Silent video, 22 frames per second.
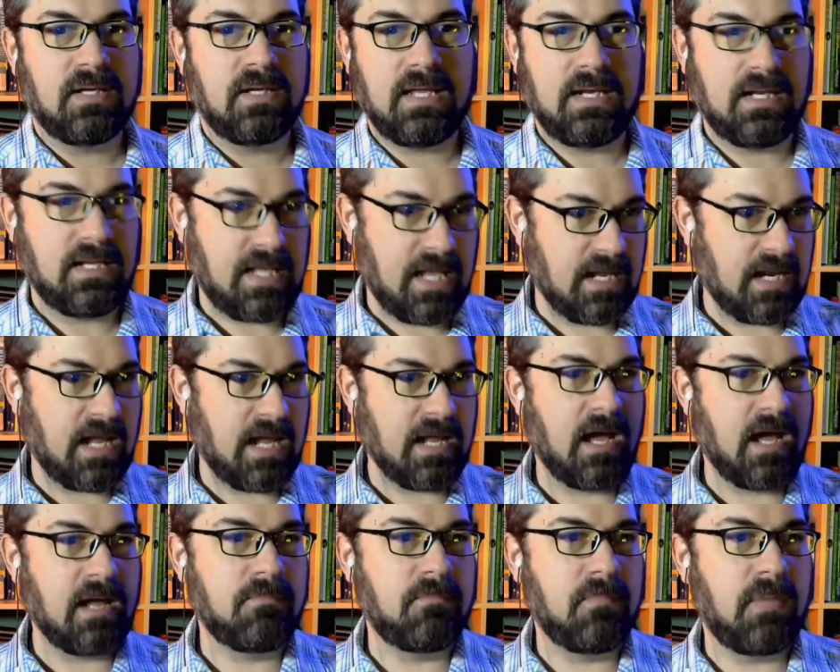And again,
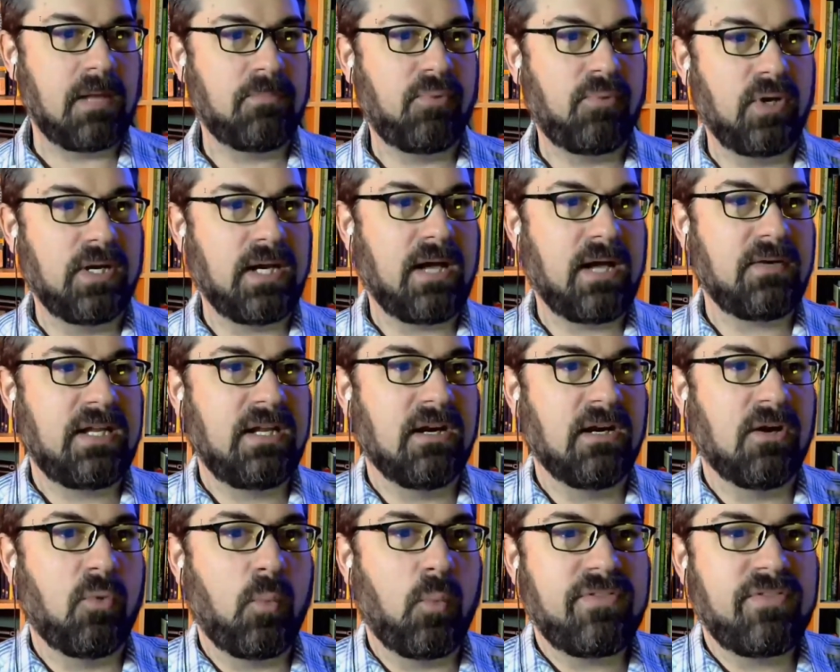I point out
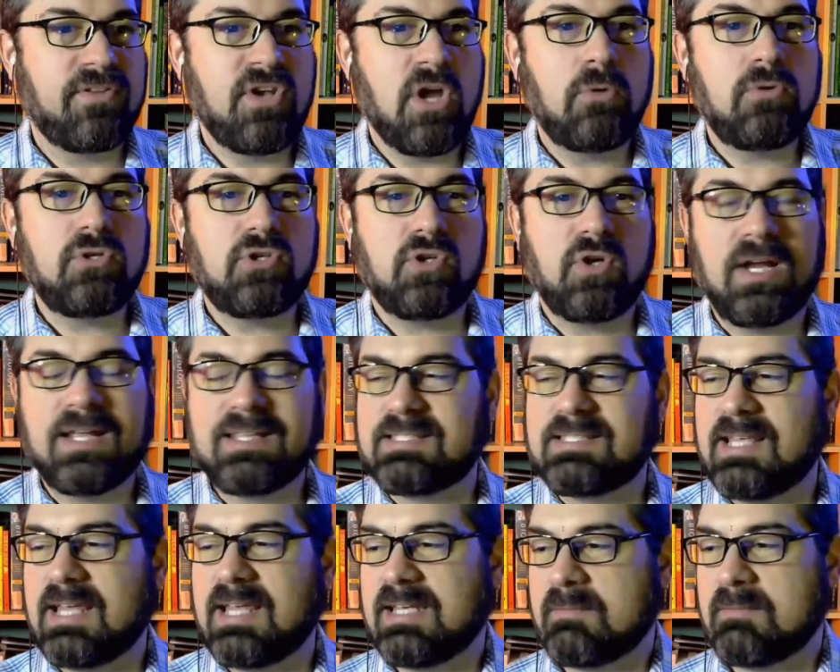here, with no
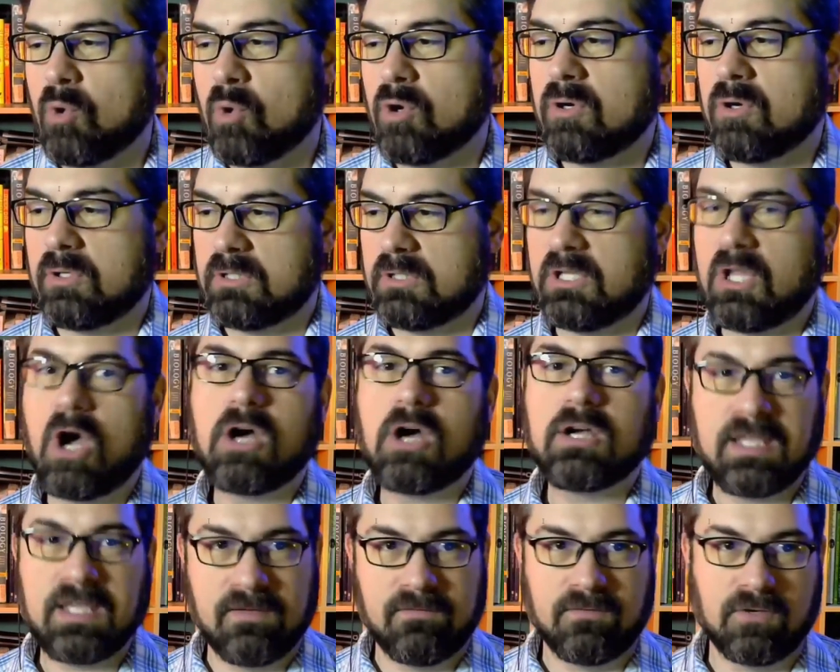transcendent moral
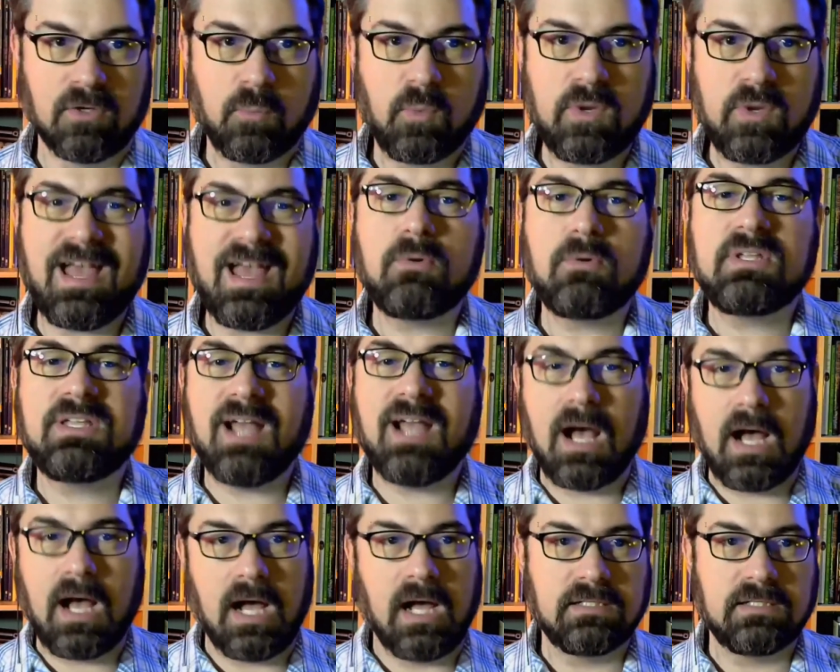lawgiver, without
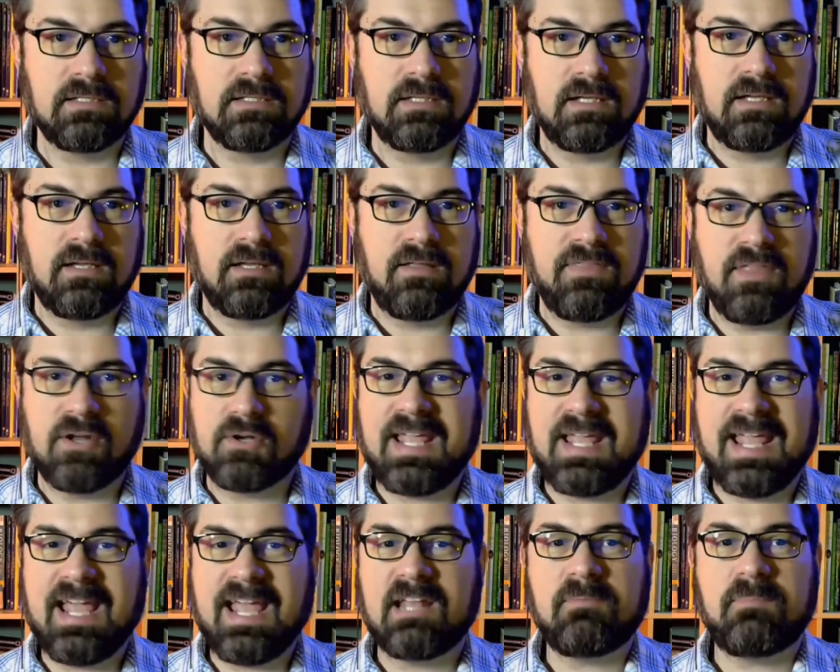God, there
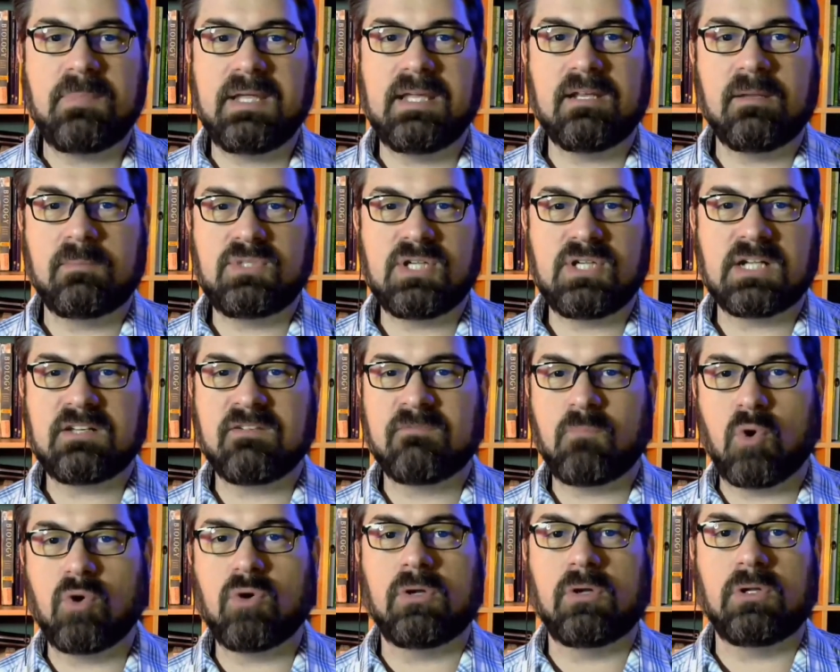can't be an objective
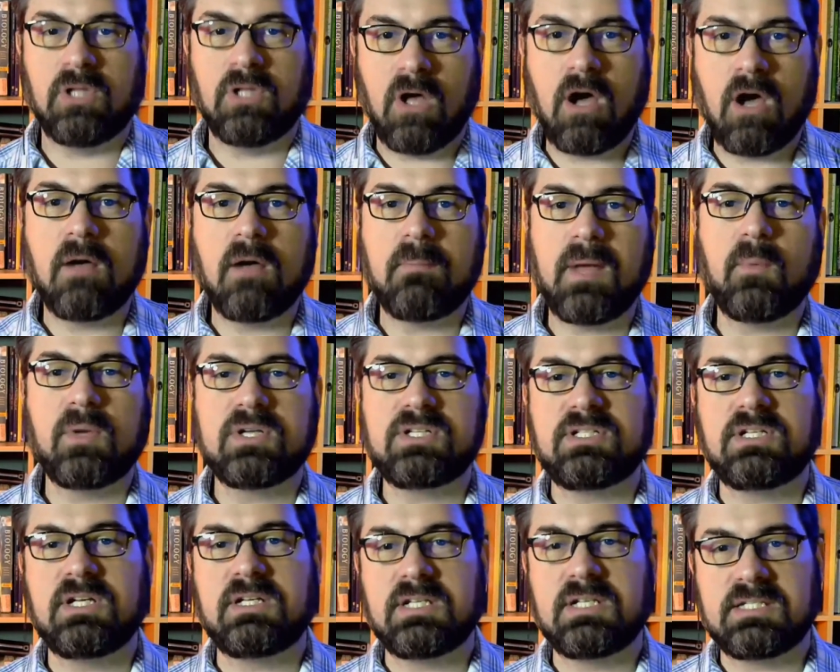moral law by
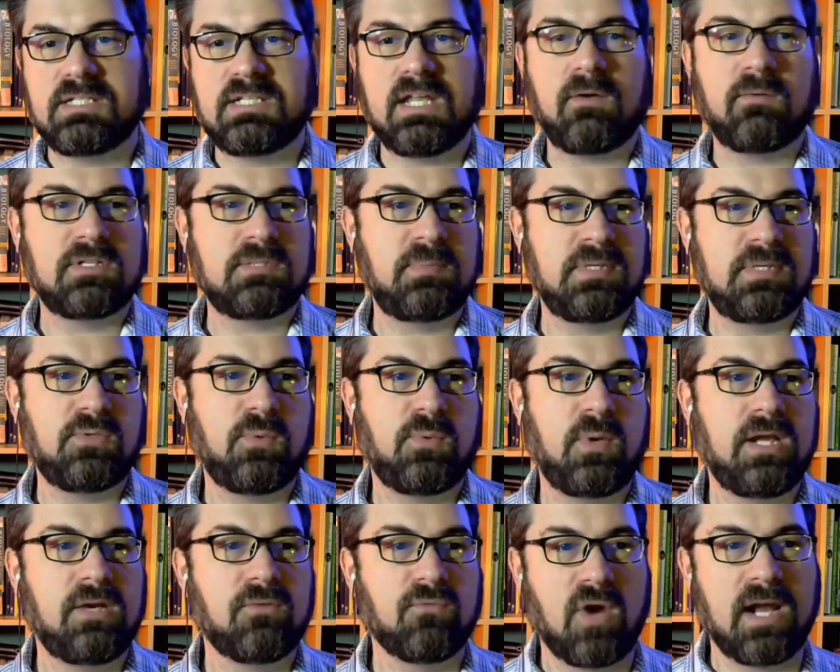which to distinguish
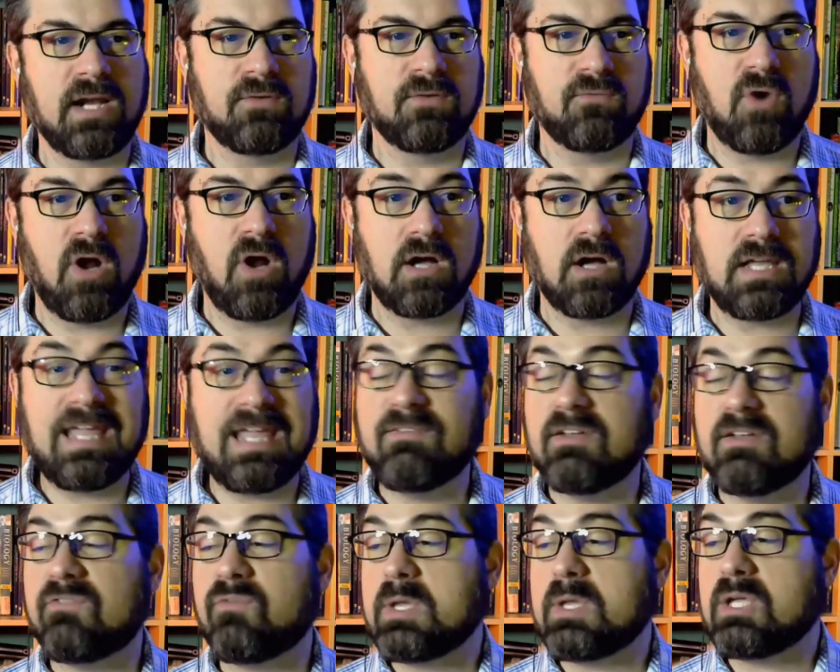between right and wrong,
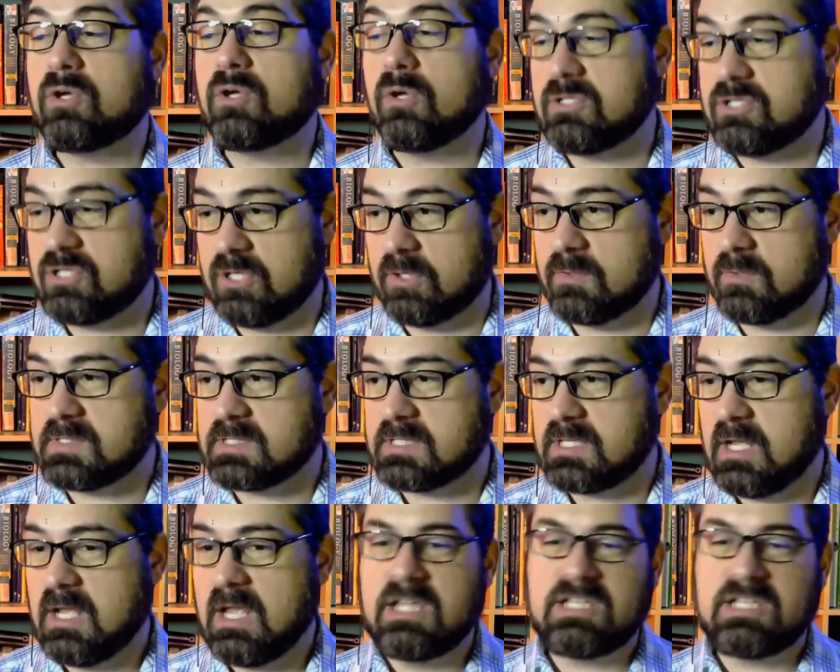even if we could choose.